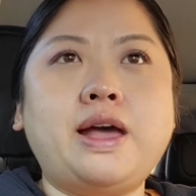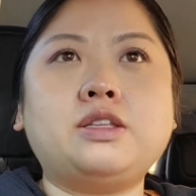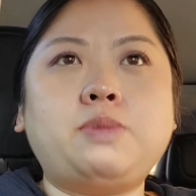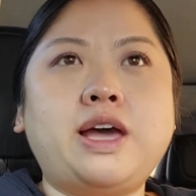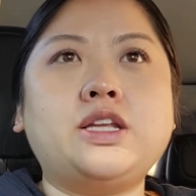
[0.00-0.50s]

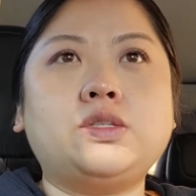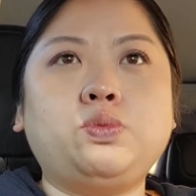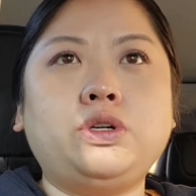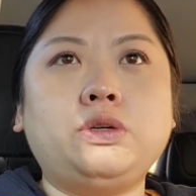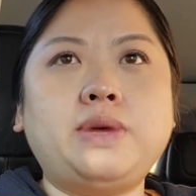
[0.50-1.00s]
as bad as
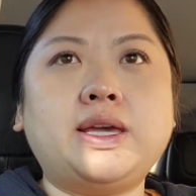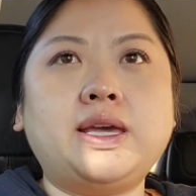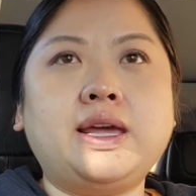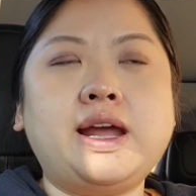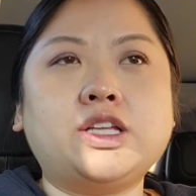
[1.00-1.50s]
we were
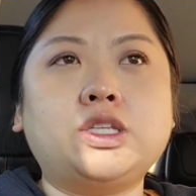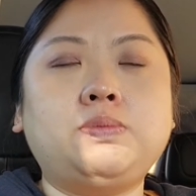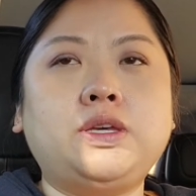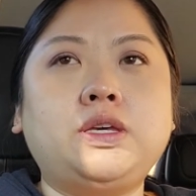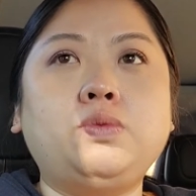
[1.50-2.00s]
making it out to
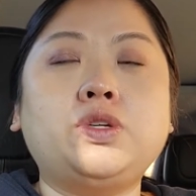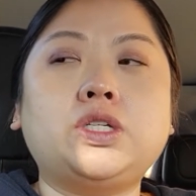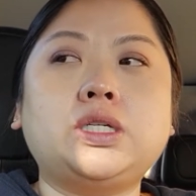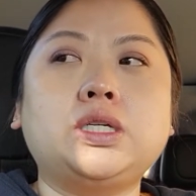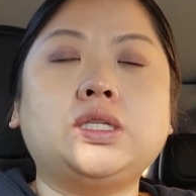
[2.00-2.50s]
be,
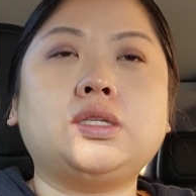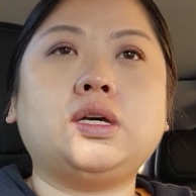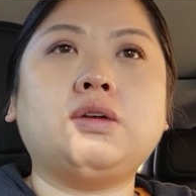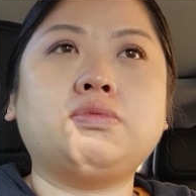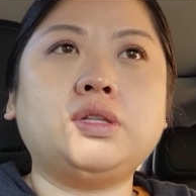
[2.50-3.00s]
which is
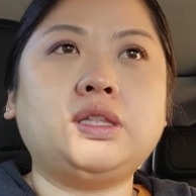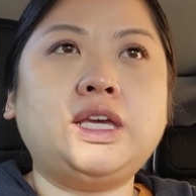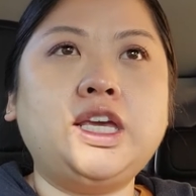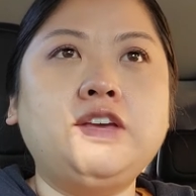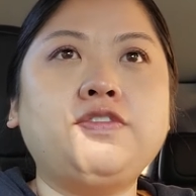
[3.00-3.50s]
a
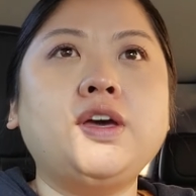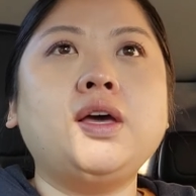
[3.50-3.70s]
relief.